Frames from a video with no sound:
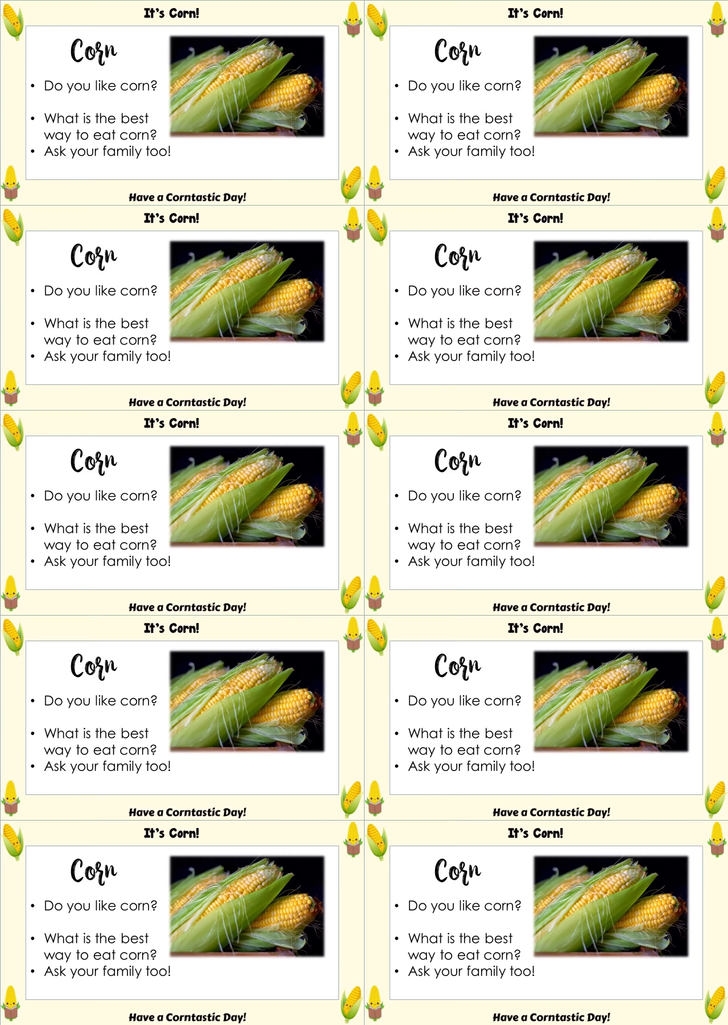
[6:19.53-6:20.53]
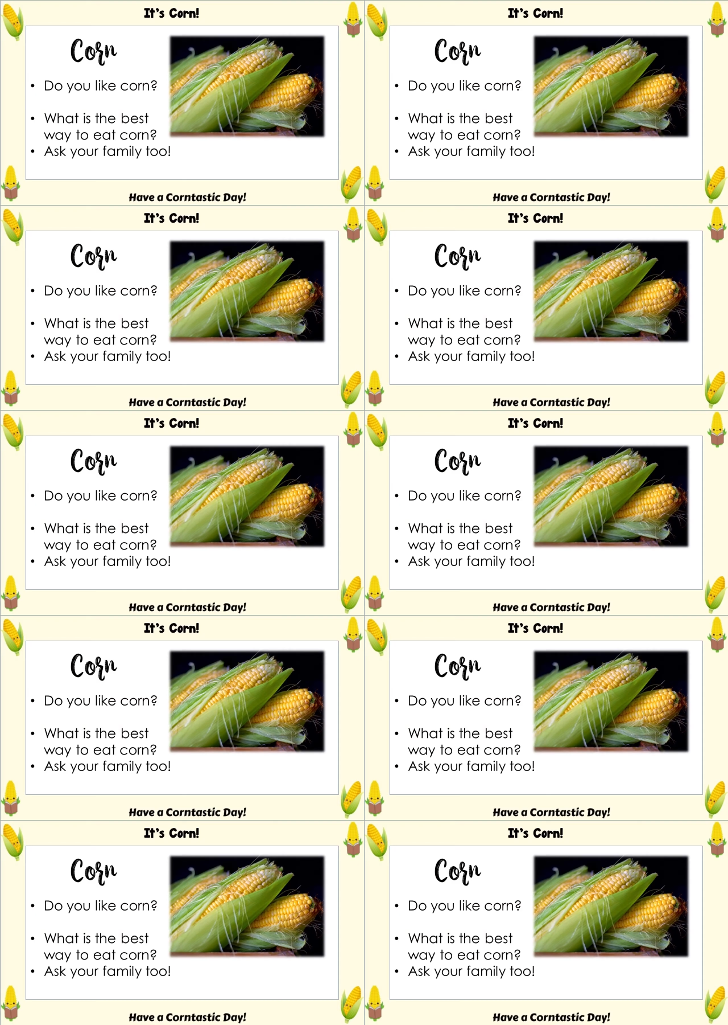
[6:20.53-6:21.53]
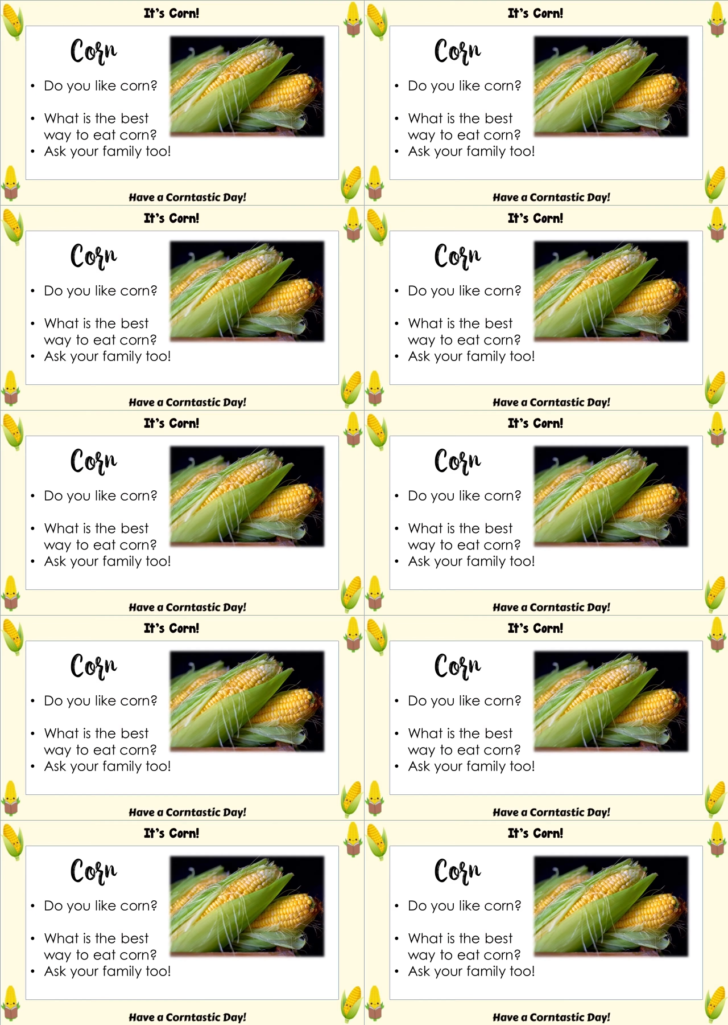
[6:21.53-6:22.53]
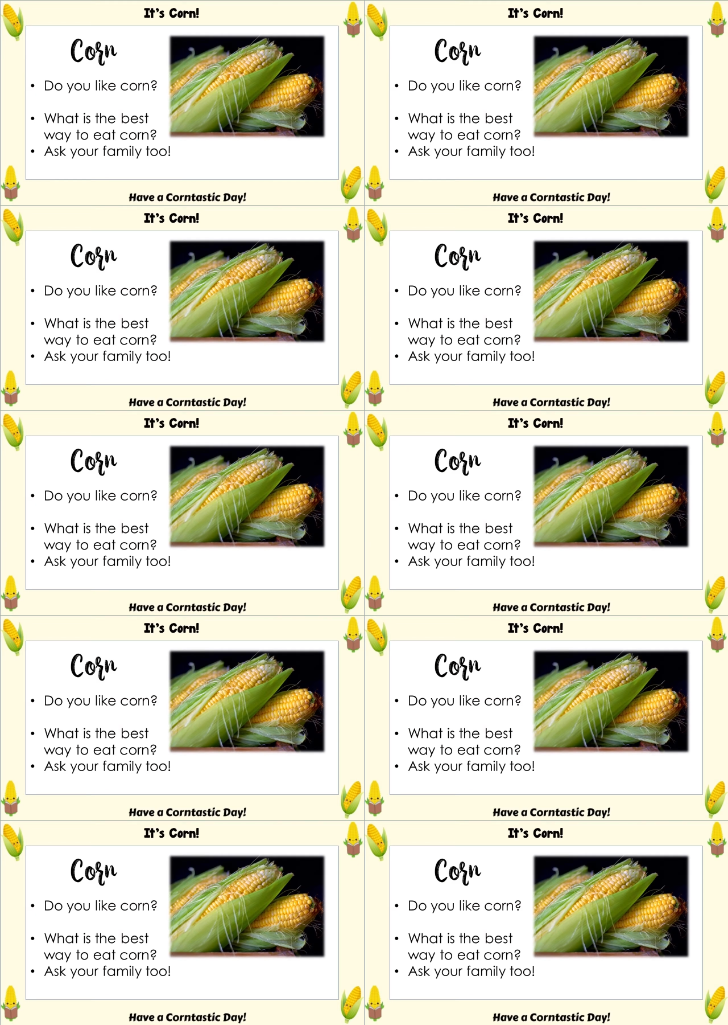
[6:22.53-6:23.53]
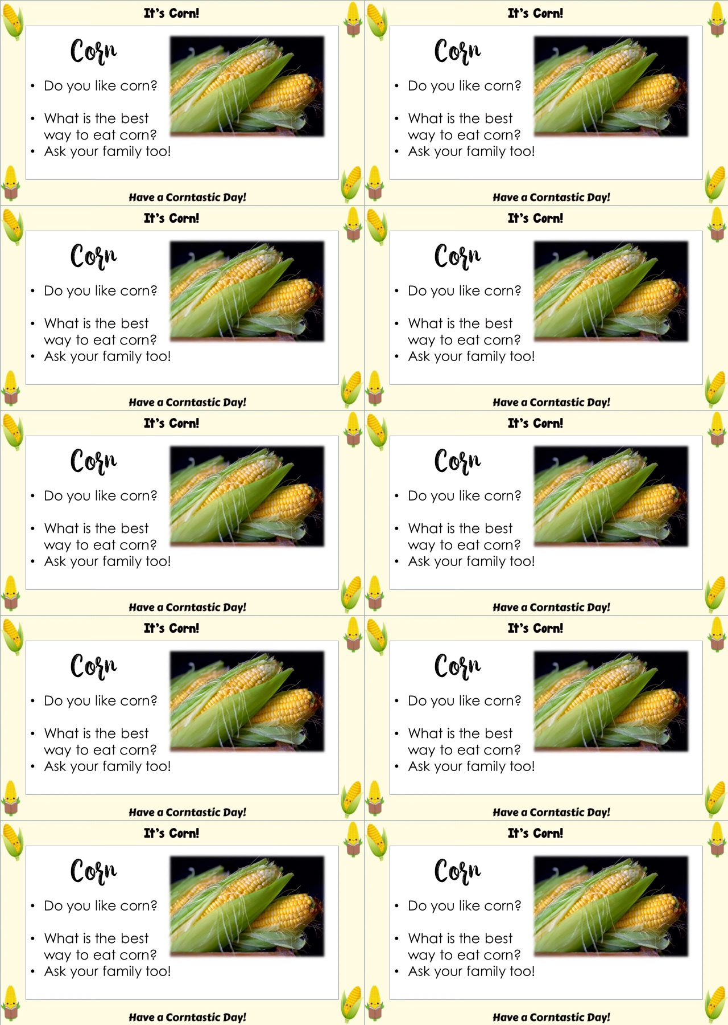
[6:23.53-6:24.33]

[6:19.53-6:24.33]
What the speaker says: Nobody's mouth can be seen.